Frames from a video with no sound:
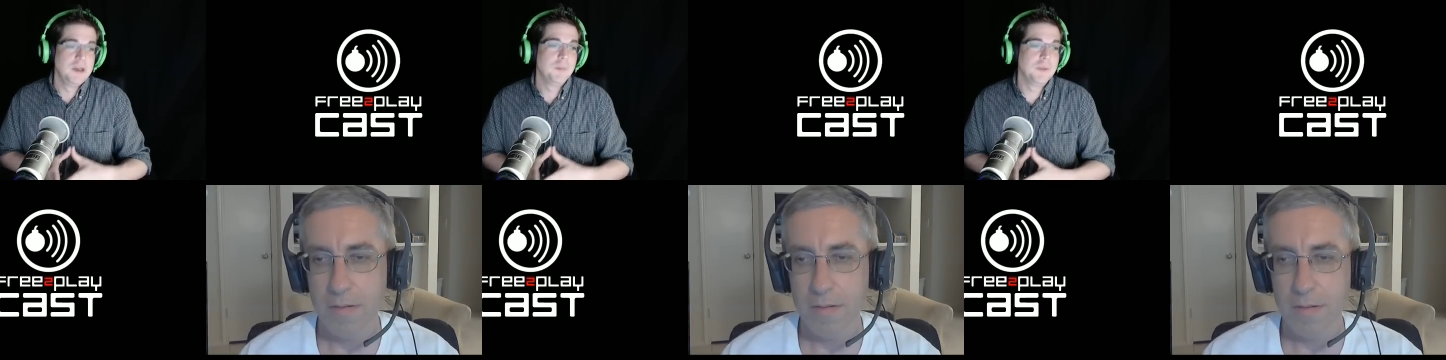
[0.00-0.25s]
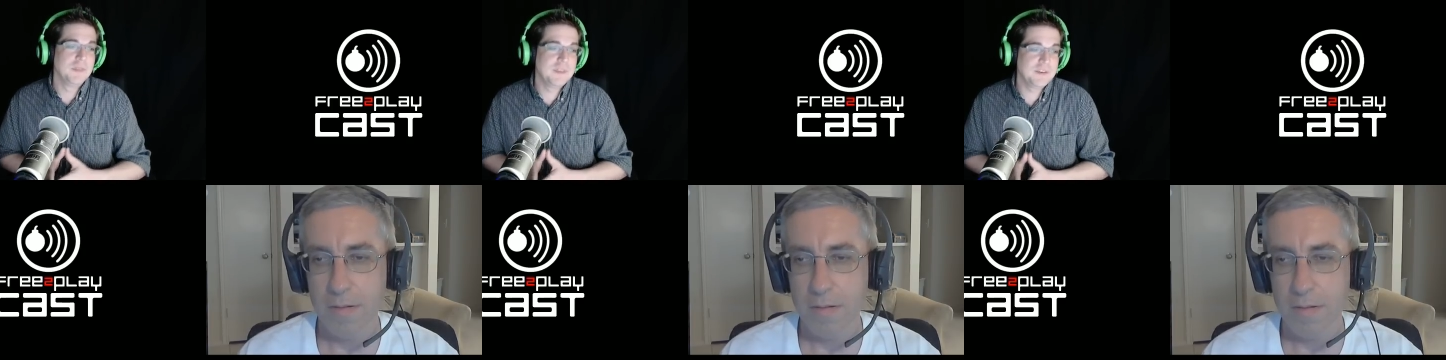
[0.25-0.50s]

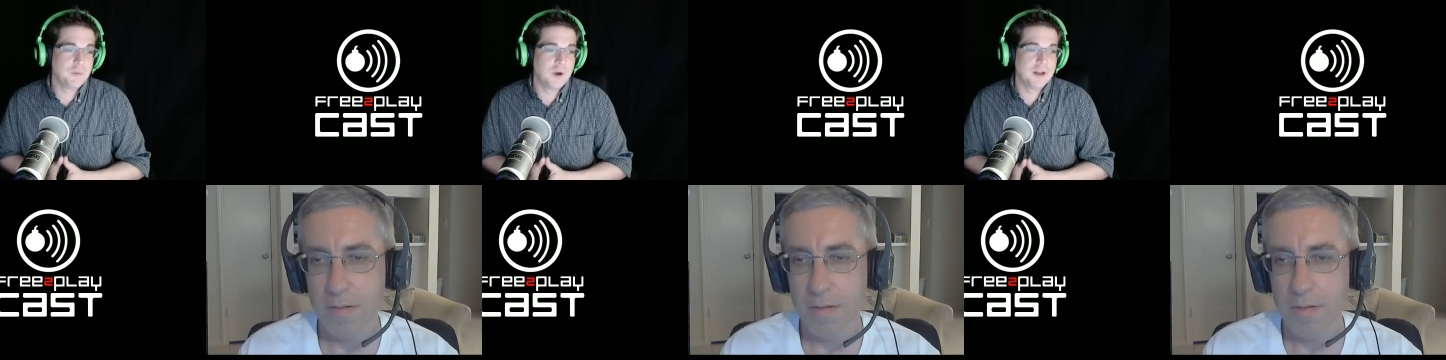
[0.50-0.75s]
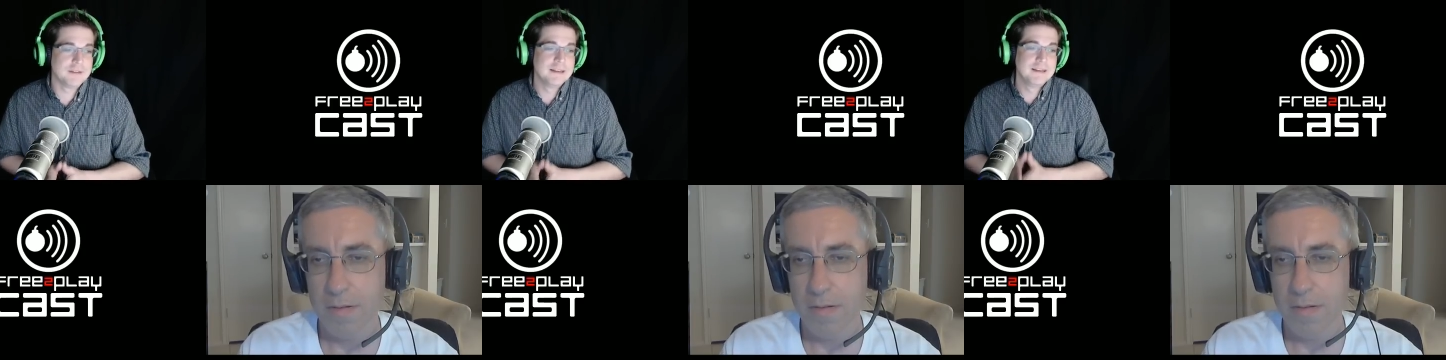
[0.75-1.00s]
Speaker 1: But this
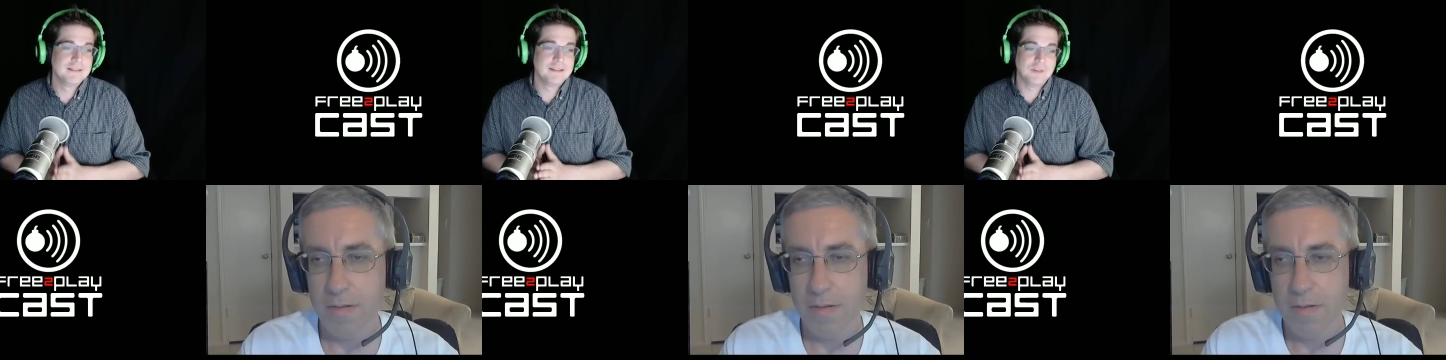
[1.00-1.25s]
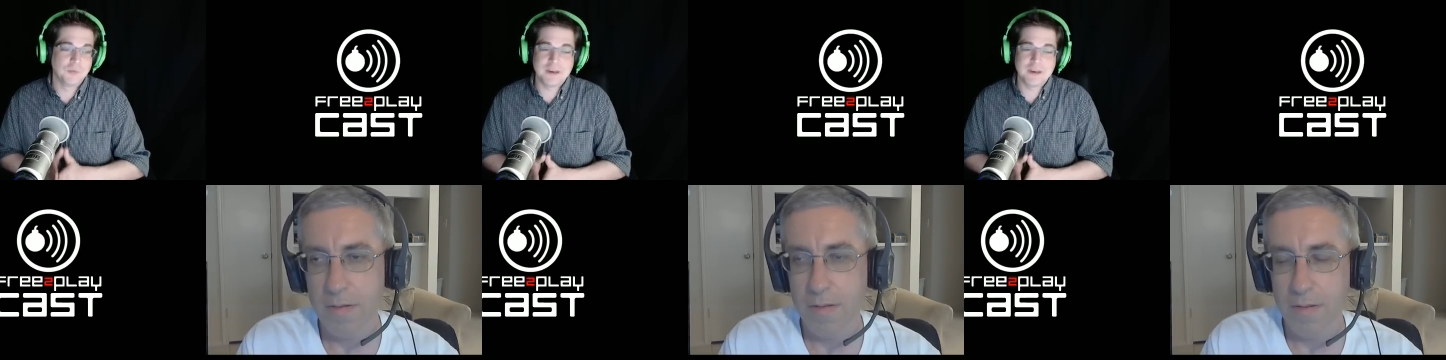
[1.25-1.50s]
one
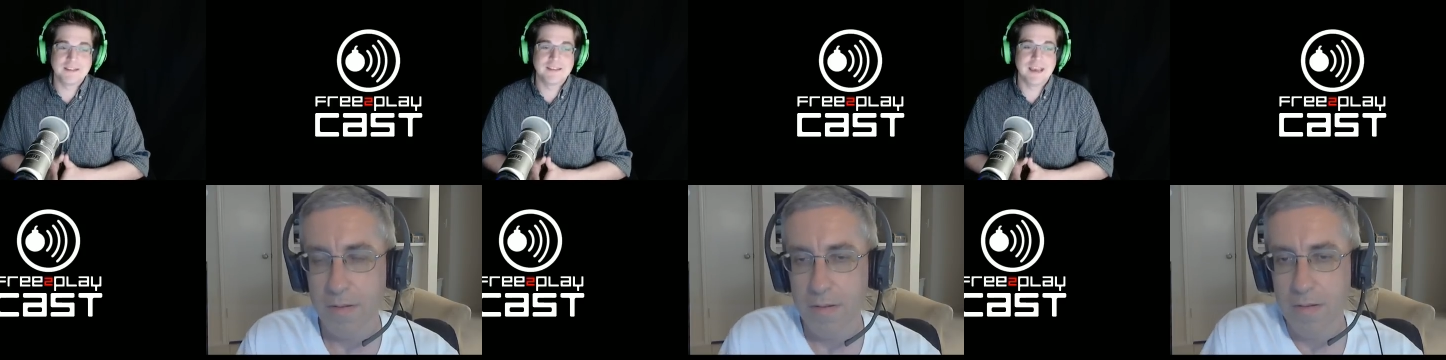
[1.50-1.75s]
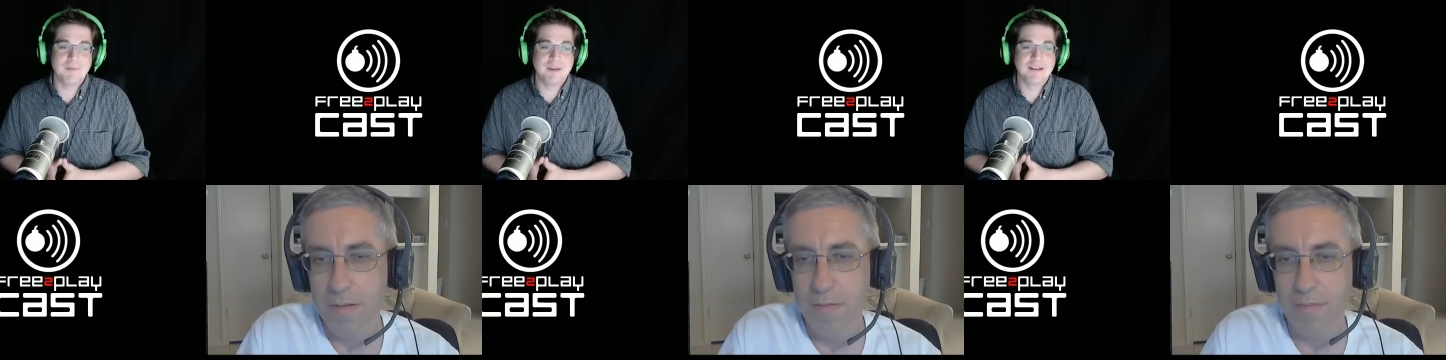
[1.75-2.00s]
needs
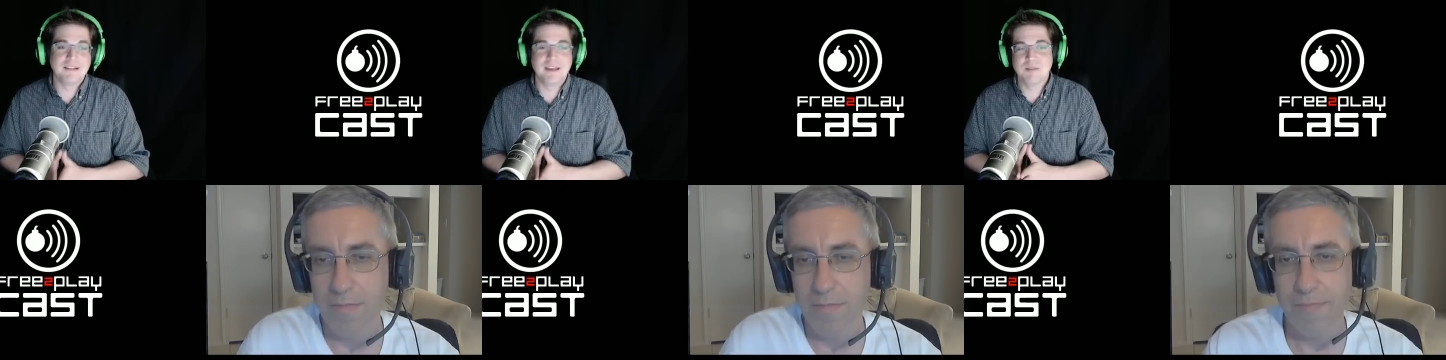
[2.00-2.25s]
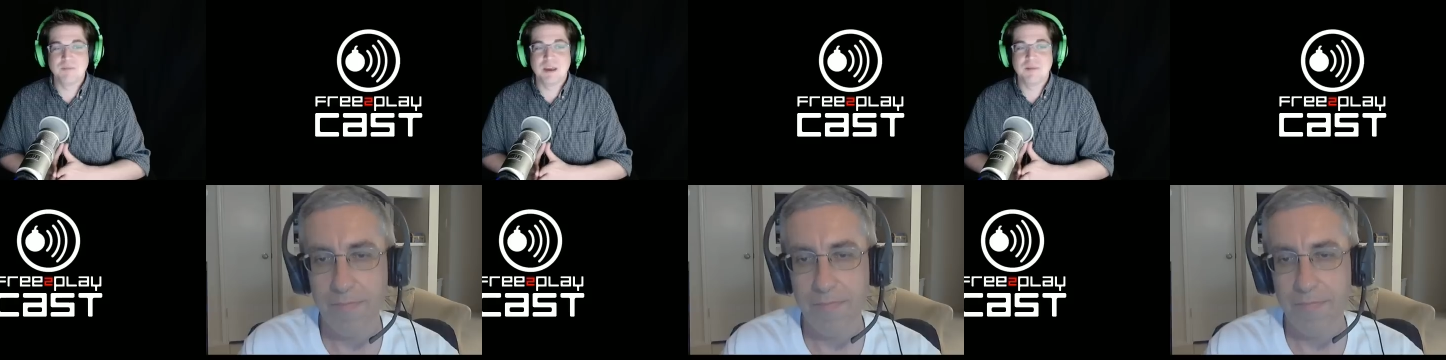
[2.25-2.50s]
re-examined
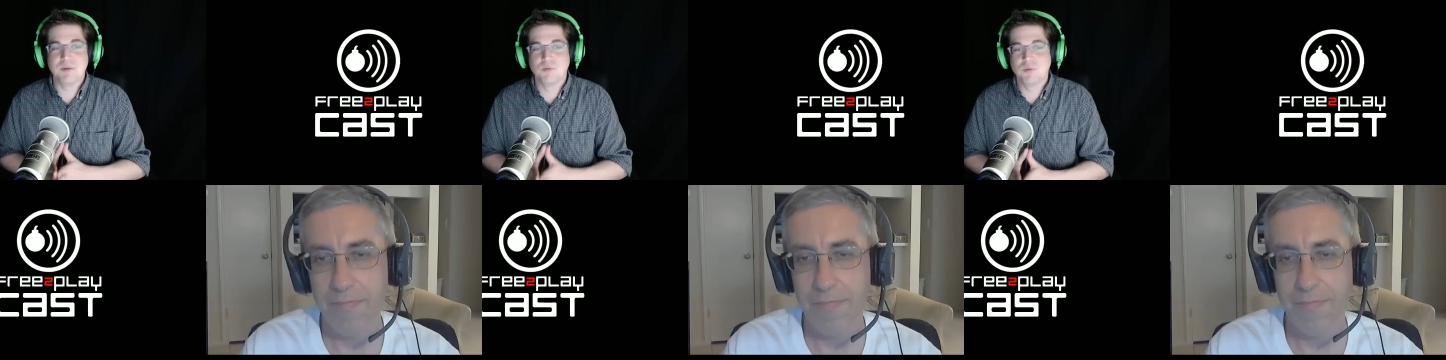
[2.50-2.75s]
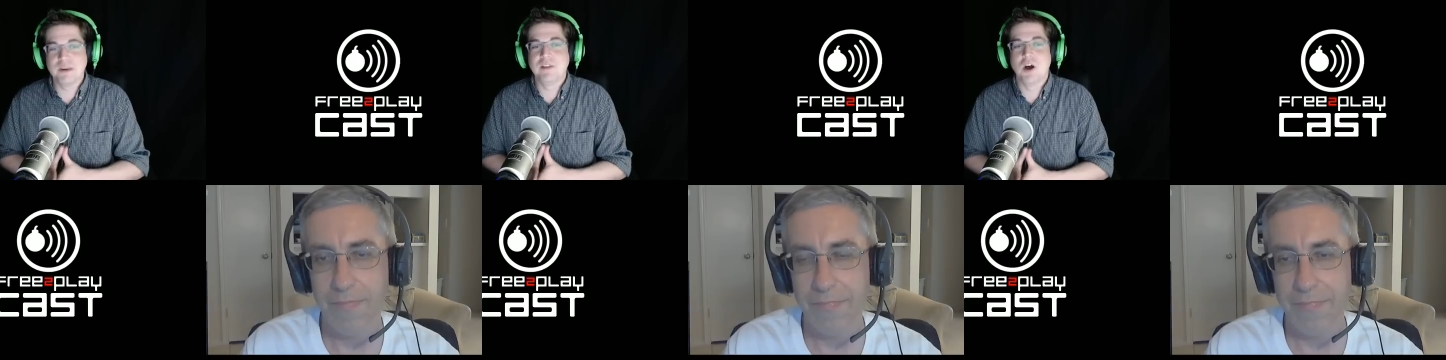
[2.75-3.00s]
and may be
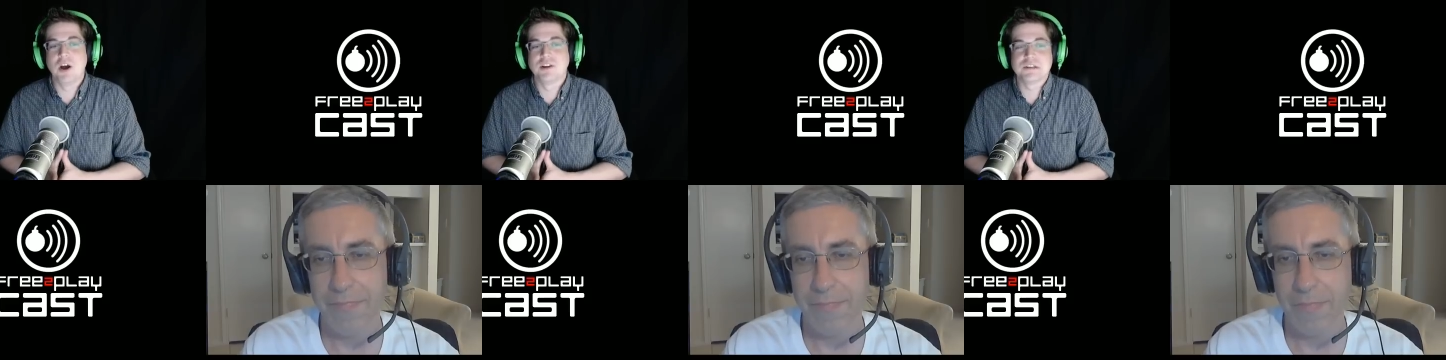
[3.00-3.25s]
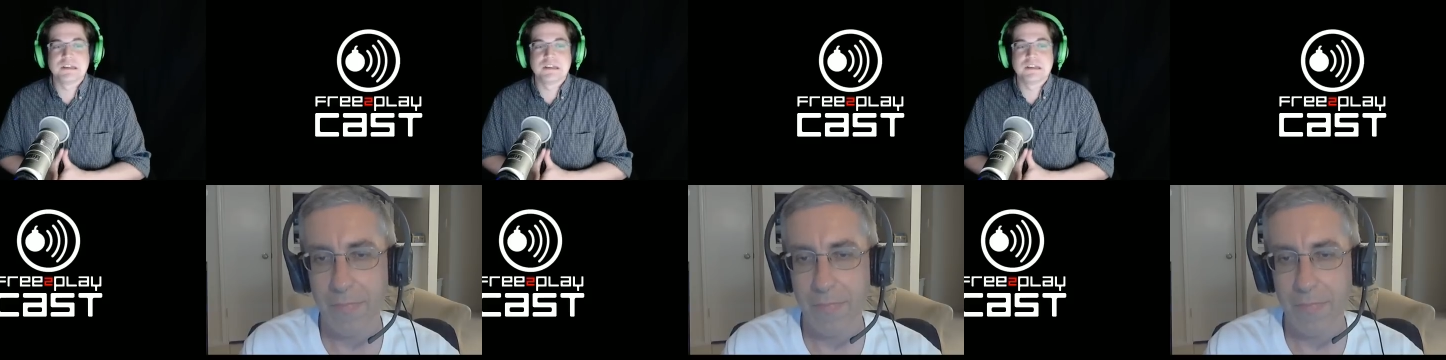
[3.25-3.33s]
relaunched